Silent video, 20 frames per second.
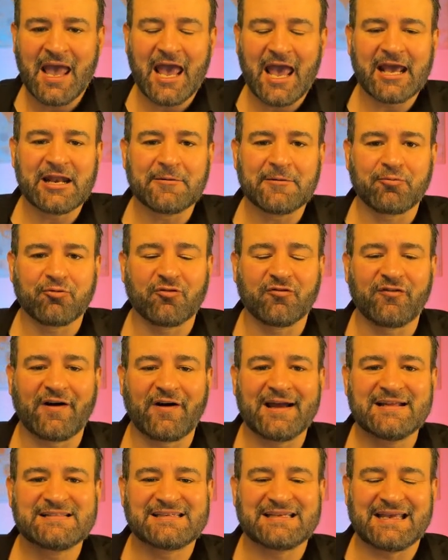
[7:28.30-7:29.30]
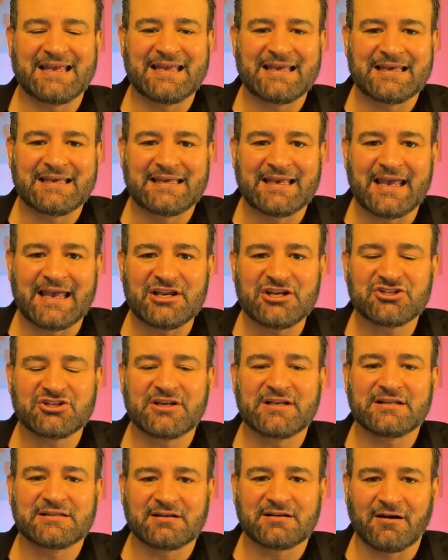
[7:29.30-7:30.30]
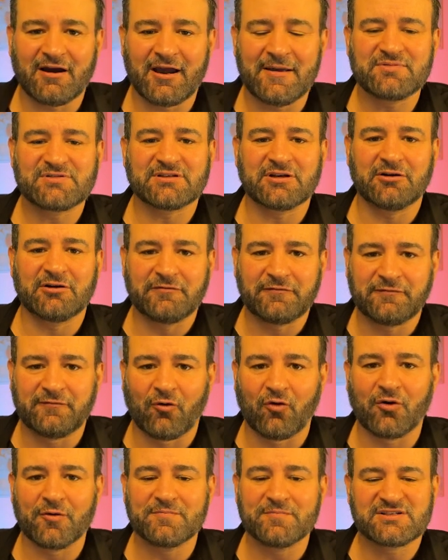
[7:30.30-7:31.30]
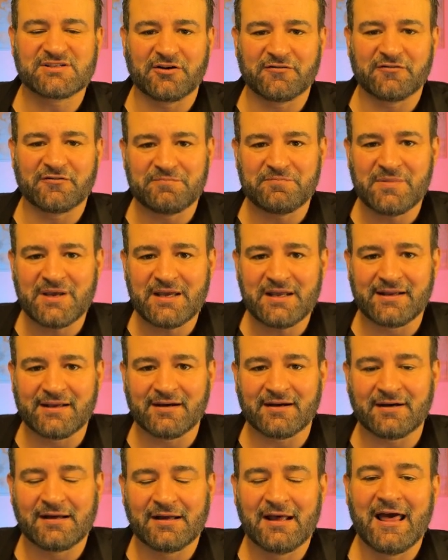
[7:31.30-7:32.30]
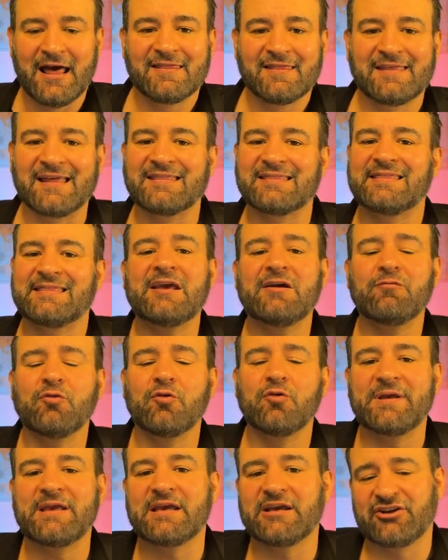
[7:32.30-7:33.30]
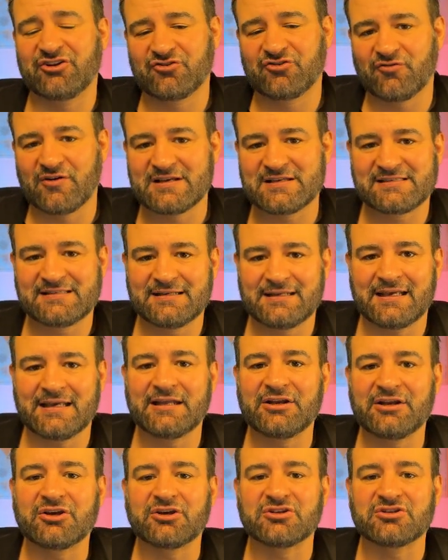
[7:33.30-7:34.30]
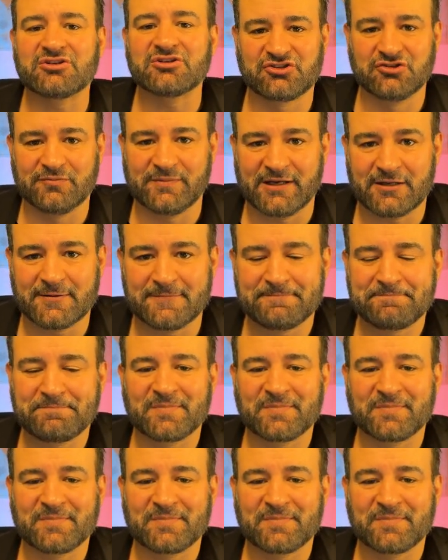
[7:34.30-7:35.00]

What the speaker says: and it provides engaging types of forms of media that they will be interested in consuming.